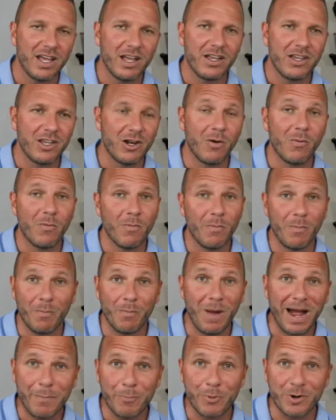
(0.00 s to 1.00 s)
You know,
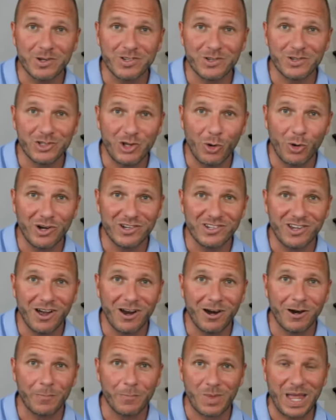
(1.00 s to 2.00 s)
my prison stories
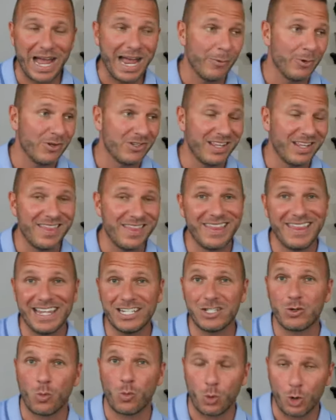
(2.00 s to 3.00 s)
are, I was in
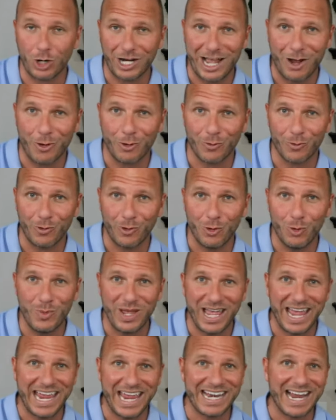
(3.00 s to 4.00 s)
this workout group
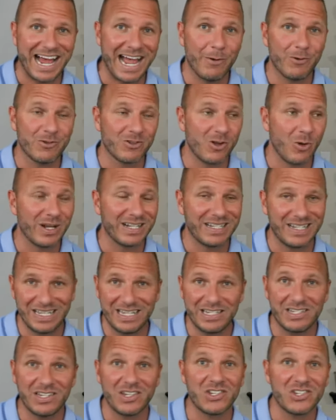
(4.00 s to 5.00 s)
and I was going to
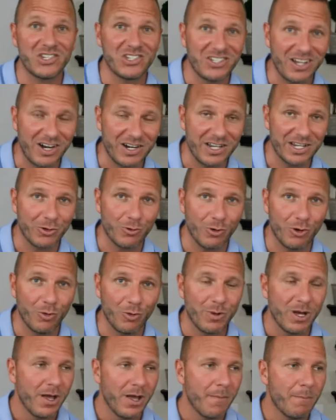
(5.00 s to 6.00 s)
this study group.